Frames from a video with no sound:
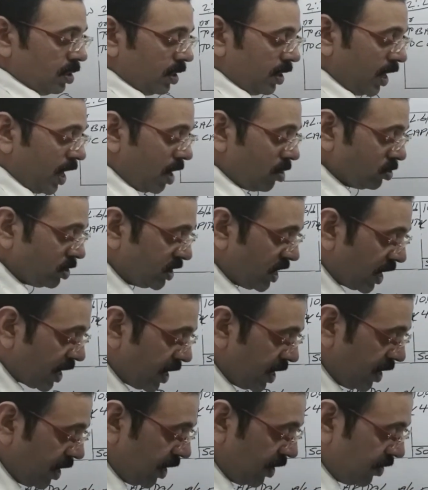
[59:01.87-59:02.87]
Now
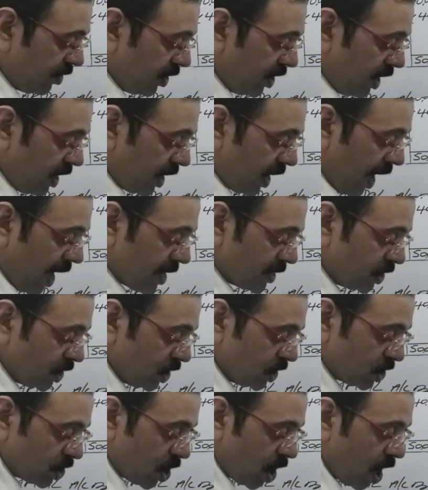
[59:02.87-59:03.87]
second entry, cash
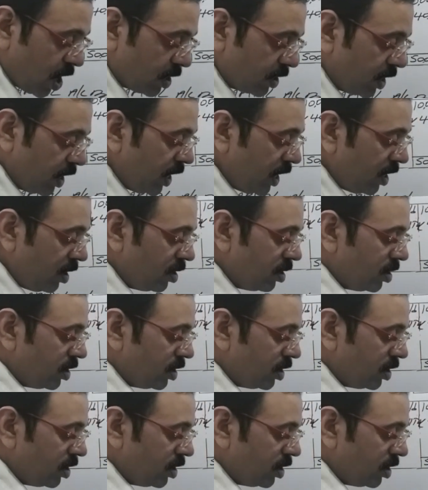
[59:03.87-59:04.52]
is not there,